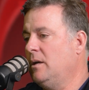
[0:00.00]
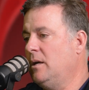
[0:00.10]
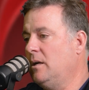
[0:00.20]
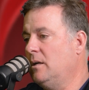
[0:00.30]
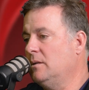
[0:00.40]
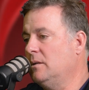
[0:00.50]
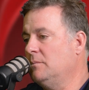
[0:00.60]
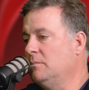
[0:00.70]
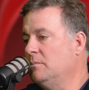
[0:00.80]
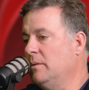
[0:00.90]
at
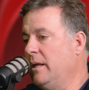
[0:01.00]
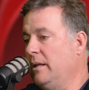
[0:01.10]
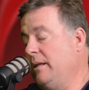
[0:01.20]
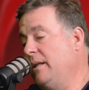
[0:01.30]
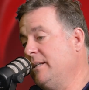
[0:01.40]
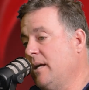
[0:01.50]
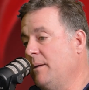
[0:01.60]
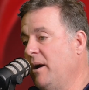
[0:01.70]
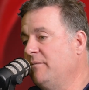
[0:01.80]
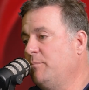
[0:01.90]
any
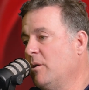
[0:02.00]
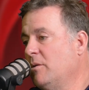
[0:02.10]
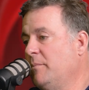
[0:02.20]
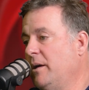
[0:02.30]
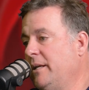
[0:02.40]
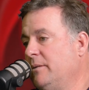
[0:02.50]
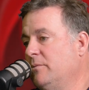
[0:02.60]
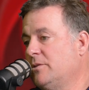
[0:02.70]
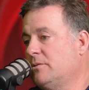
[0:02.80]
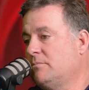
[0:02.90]
time I've borrowed money,
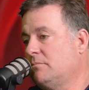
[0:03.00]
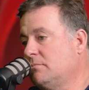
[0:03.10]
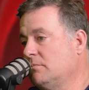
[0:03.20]
which